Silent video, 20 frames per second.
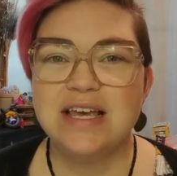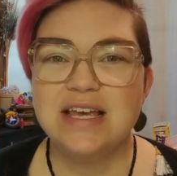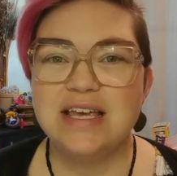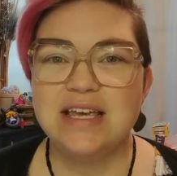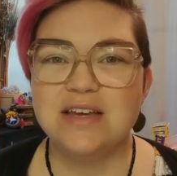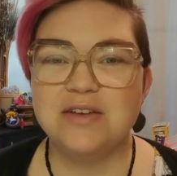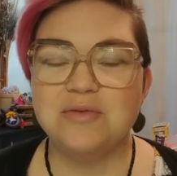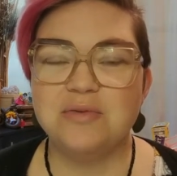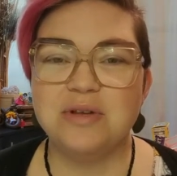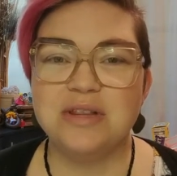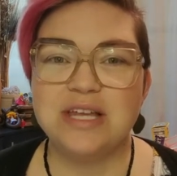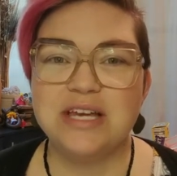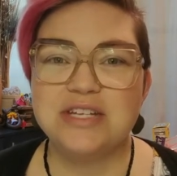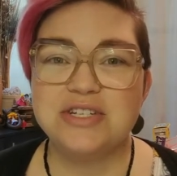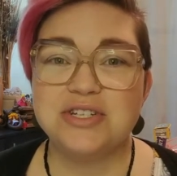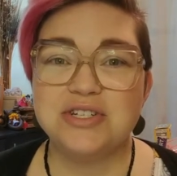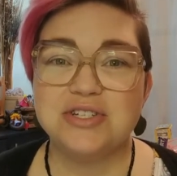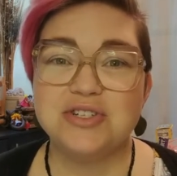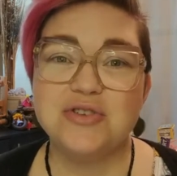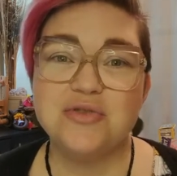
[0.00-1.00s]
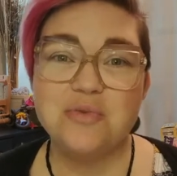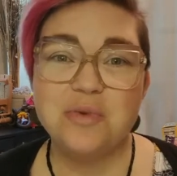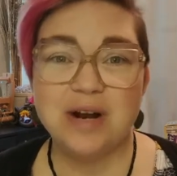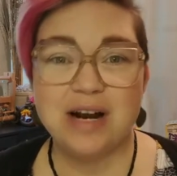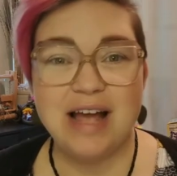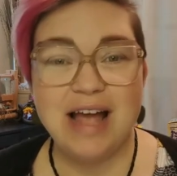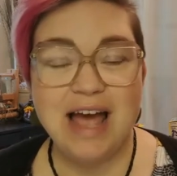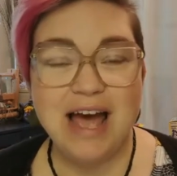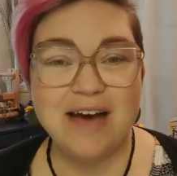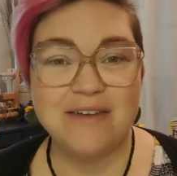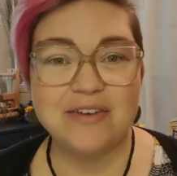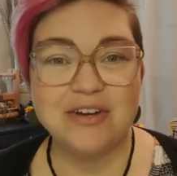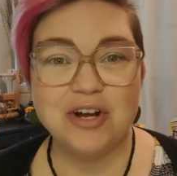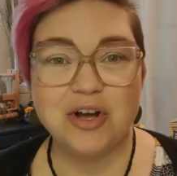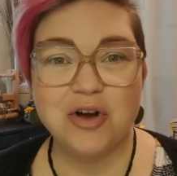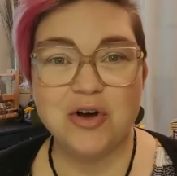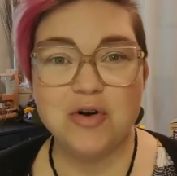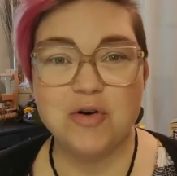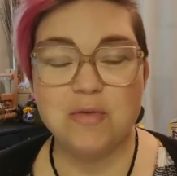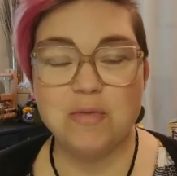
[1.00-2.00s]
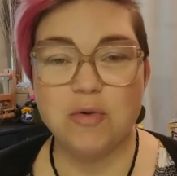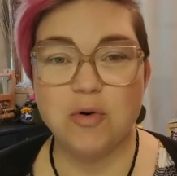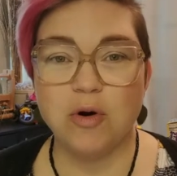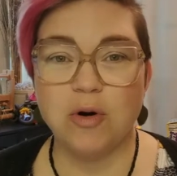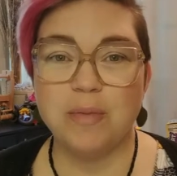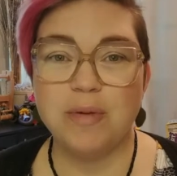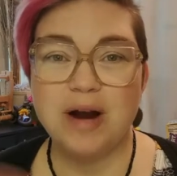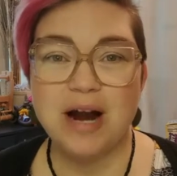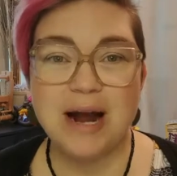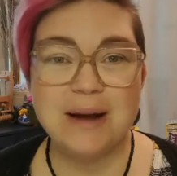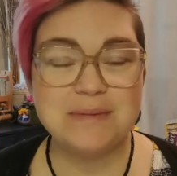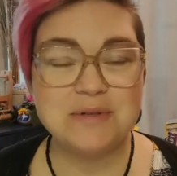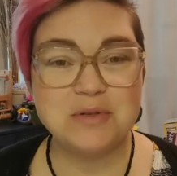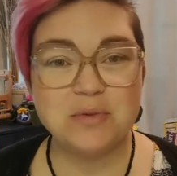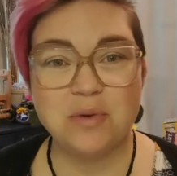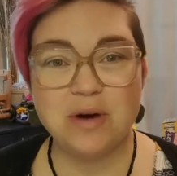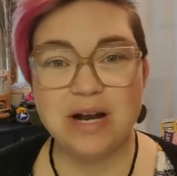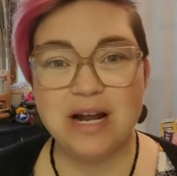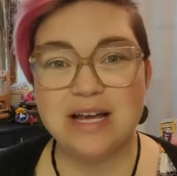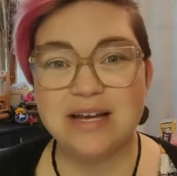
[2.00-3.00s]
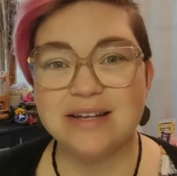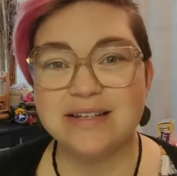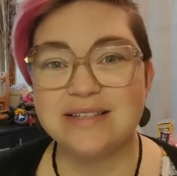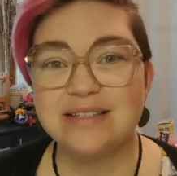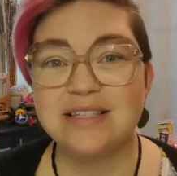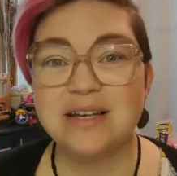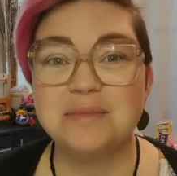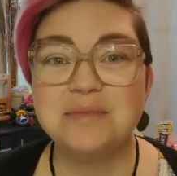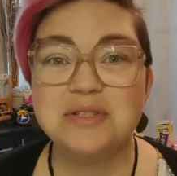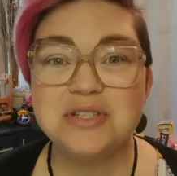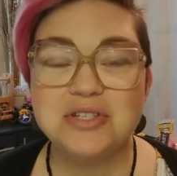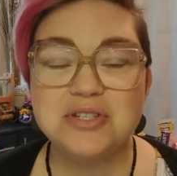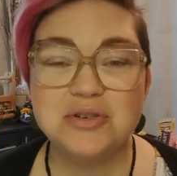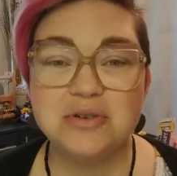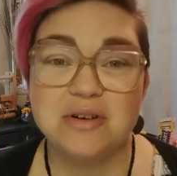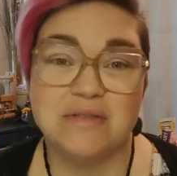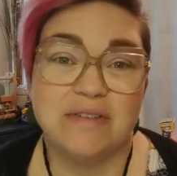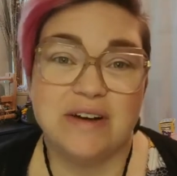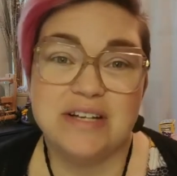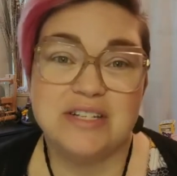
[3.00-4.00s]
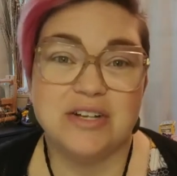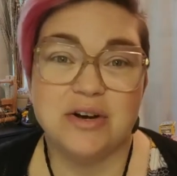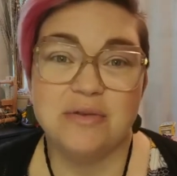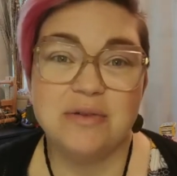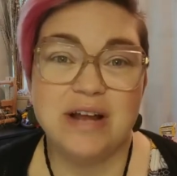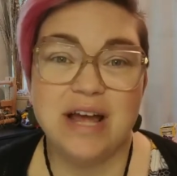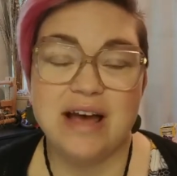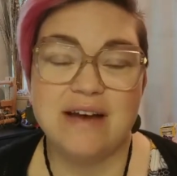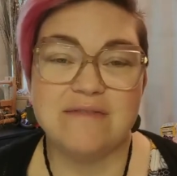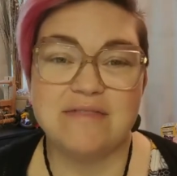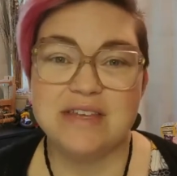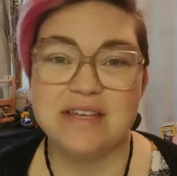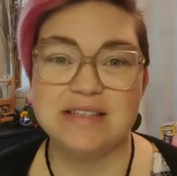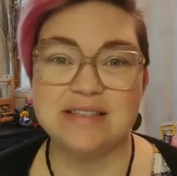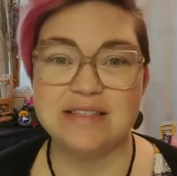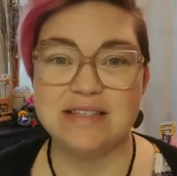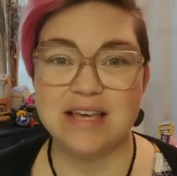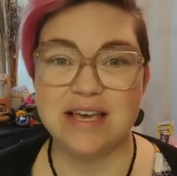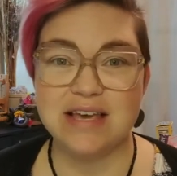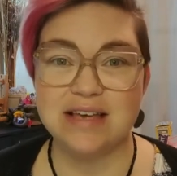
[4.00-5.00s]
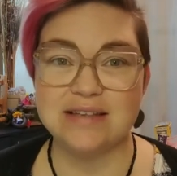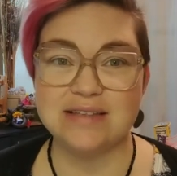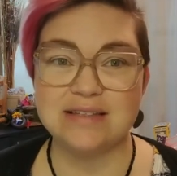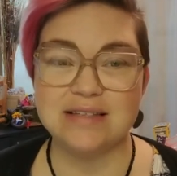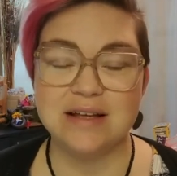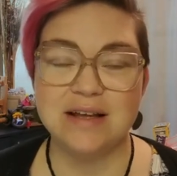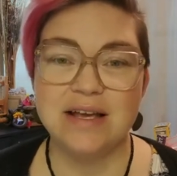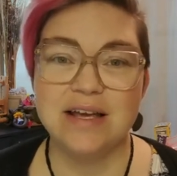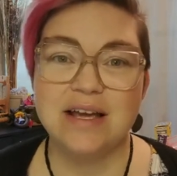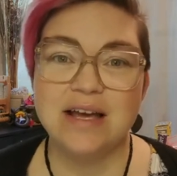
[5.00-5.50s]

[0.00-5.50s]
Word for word: in relation to what I have at home or perhaps what I could substitute if I don't have these things.